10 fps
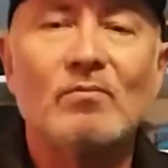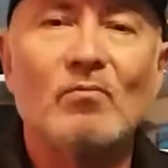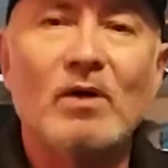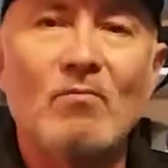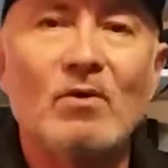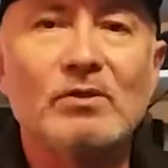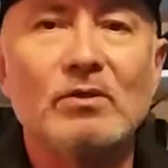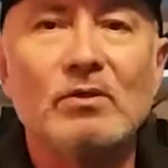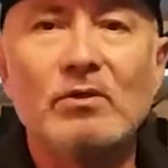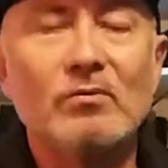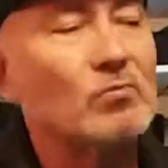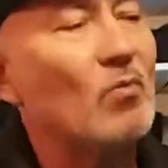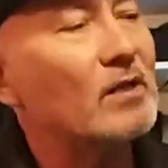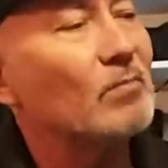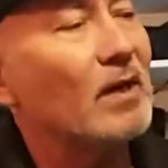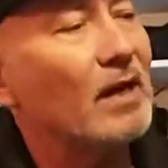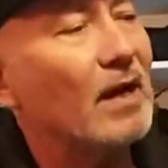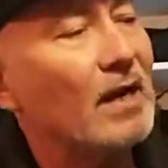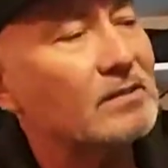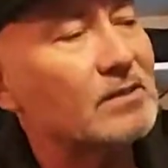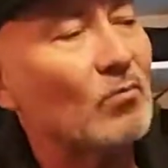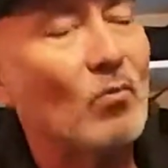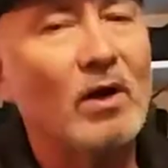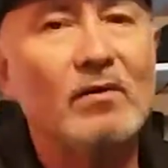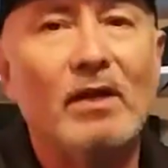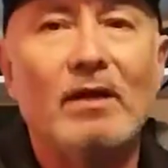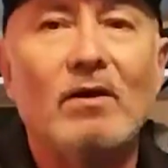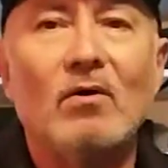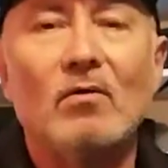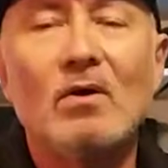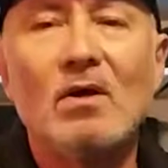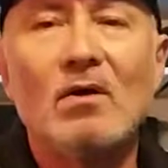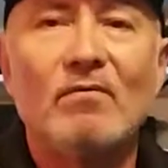what I want you to do is watch my hands and where they go.